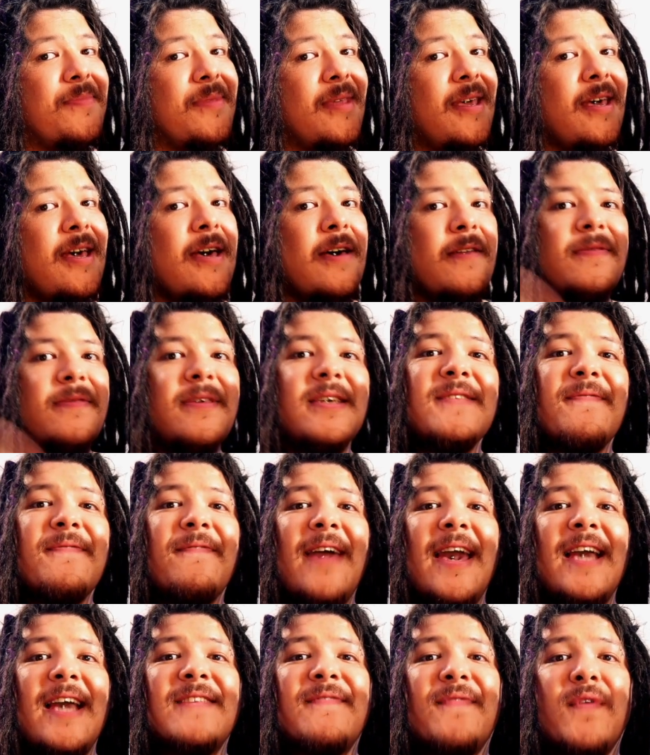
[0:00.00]
This
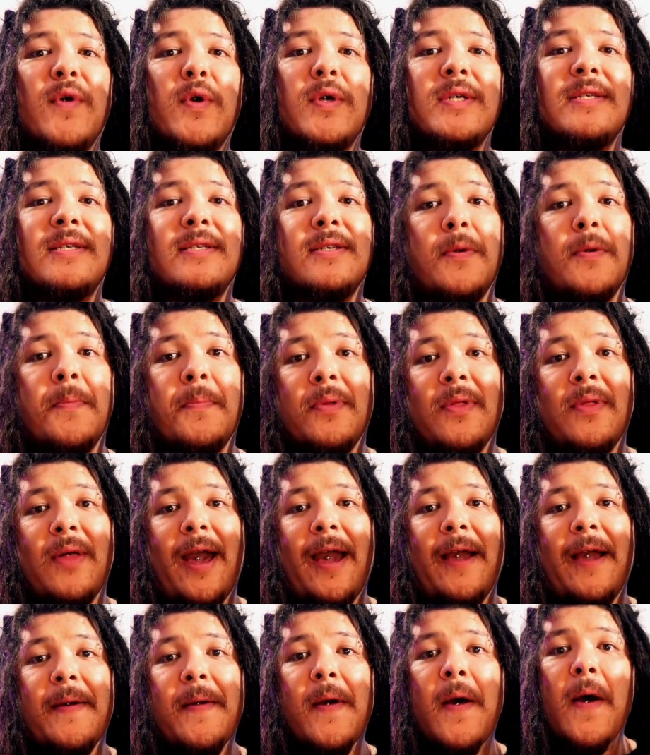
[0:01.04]
phase focuses on
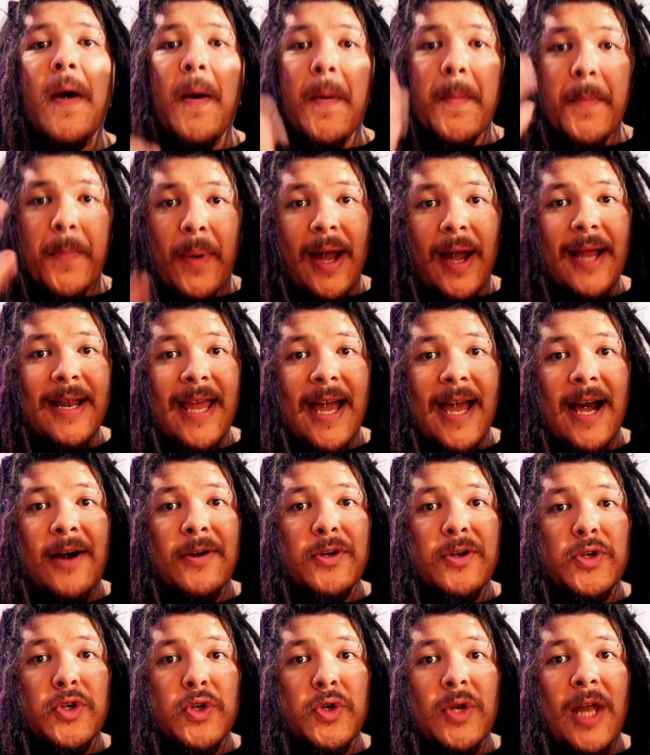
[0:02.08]
play. By now,
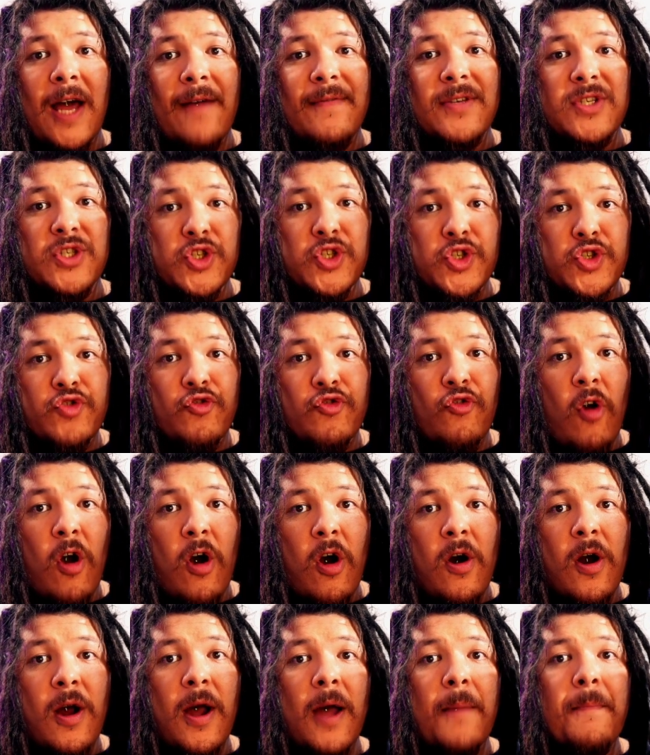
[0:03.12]
you should have a
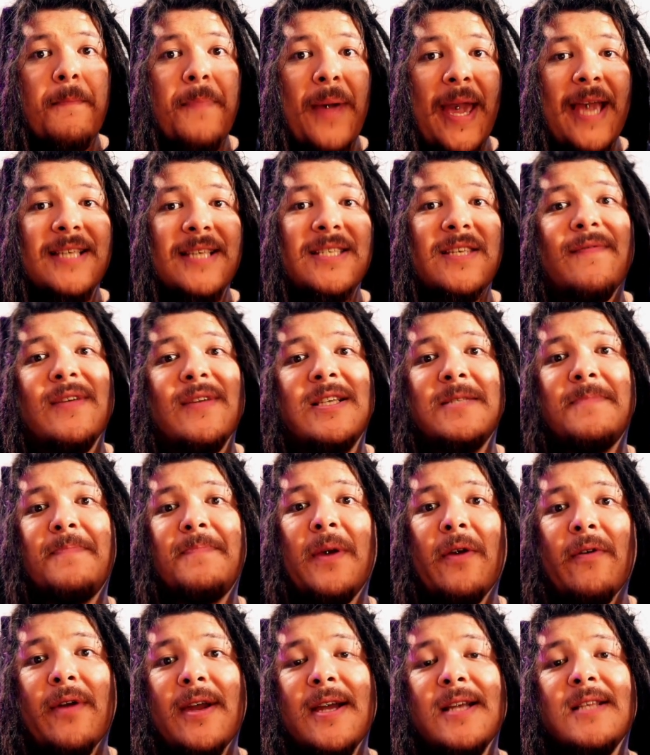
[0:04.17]
strong base of
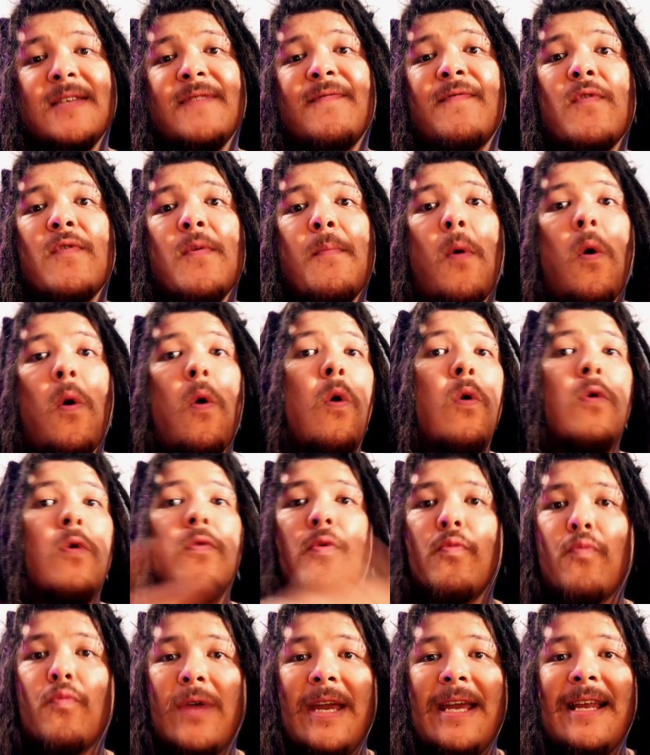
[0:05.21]
experience from all the
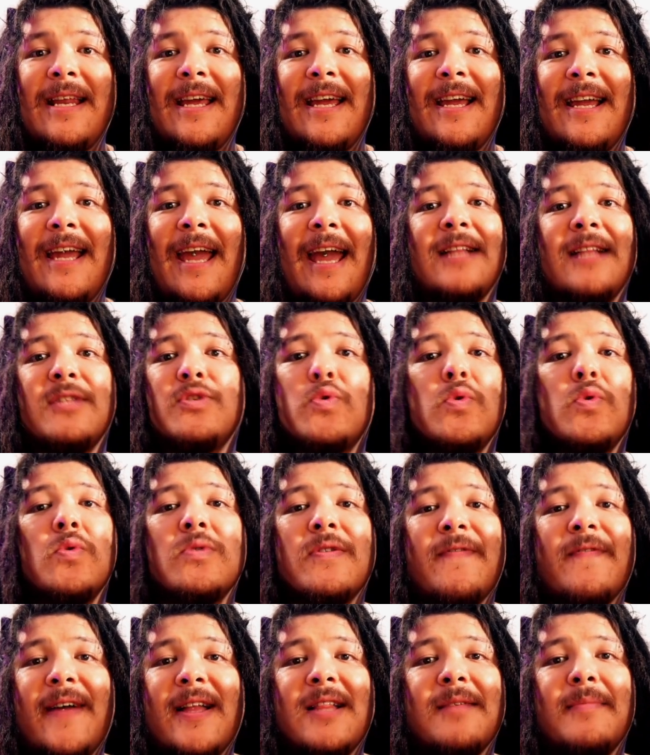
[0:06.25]
reading and tool
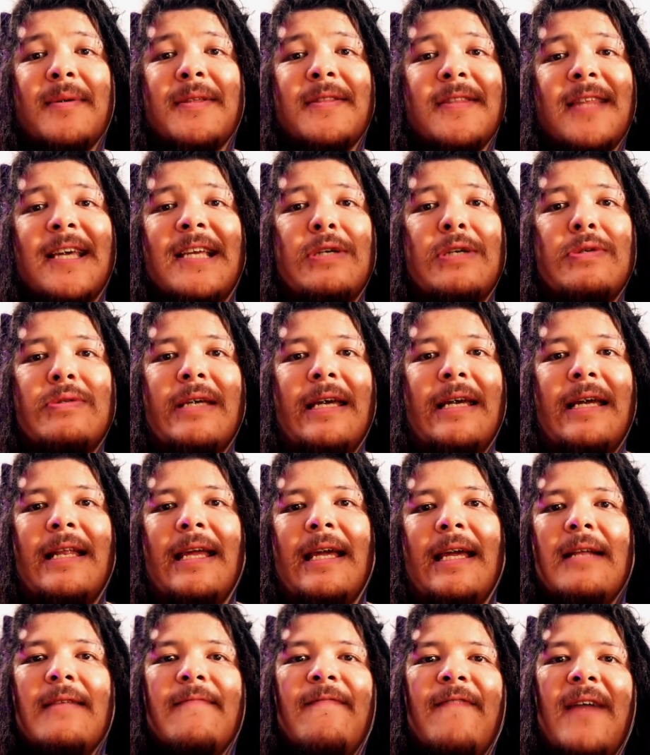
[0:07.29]
development that you did
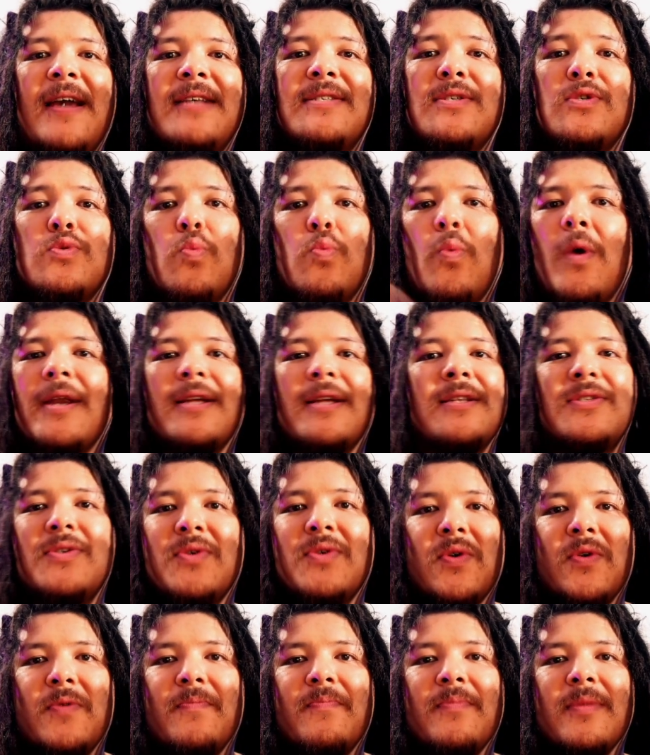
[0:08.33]
in phases 1 and
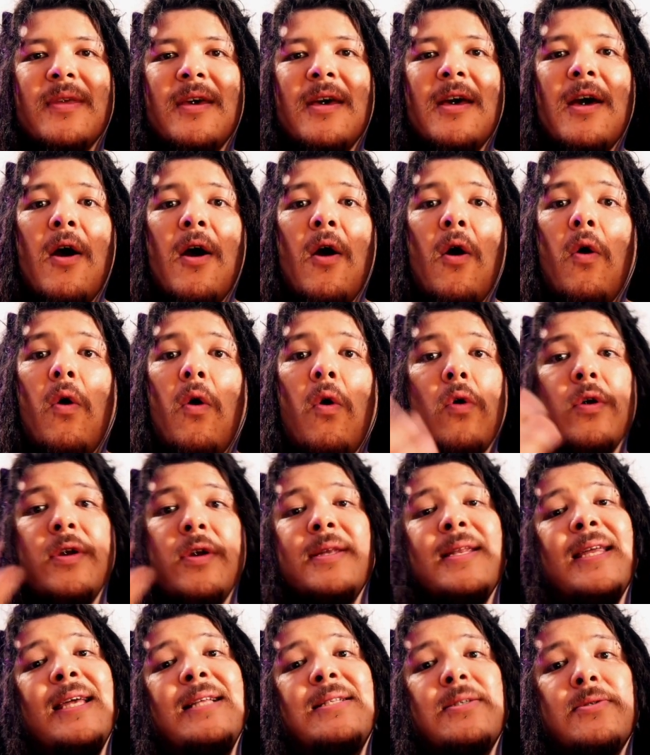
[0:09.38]
2. All you
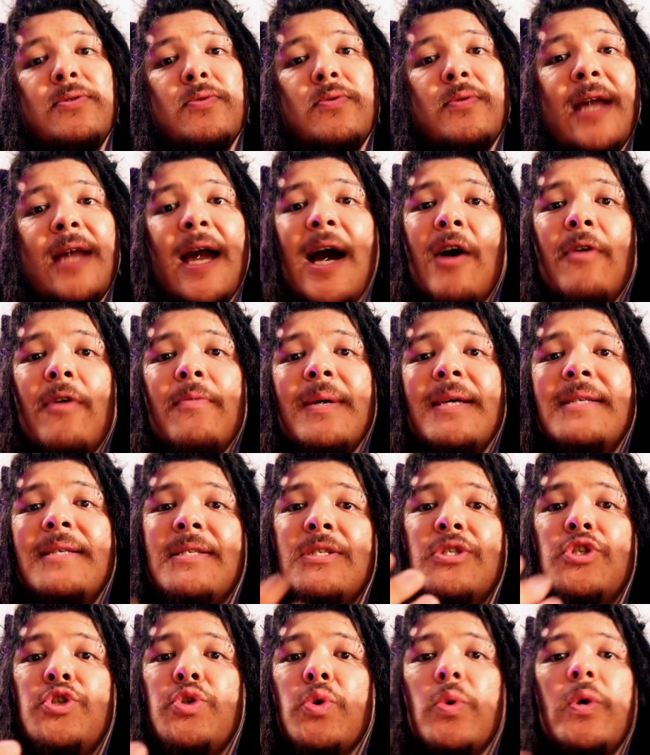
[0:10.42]
need to do now is
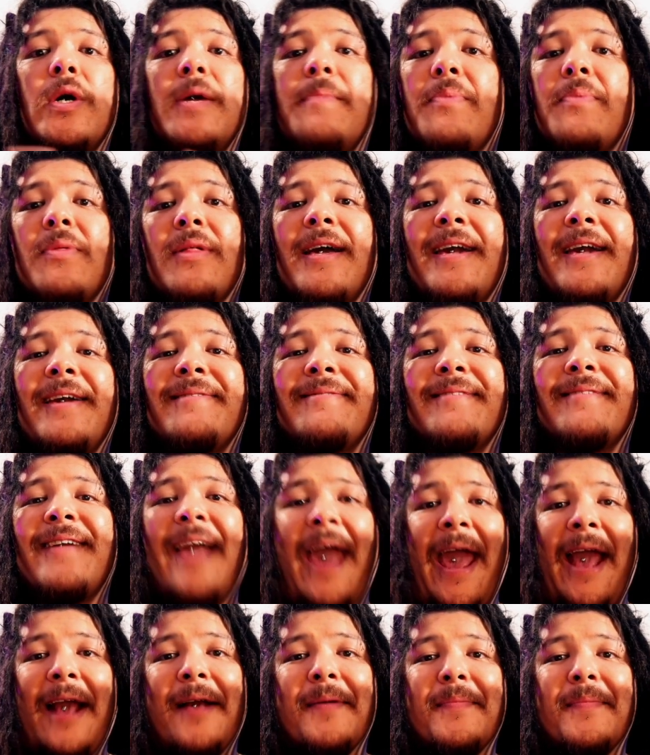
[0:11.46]
enjoy playing the game.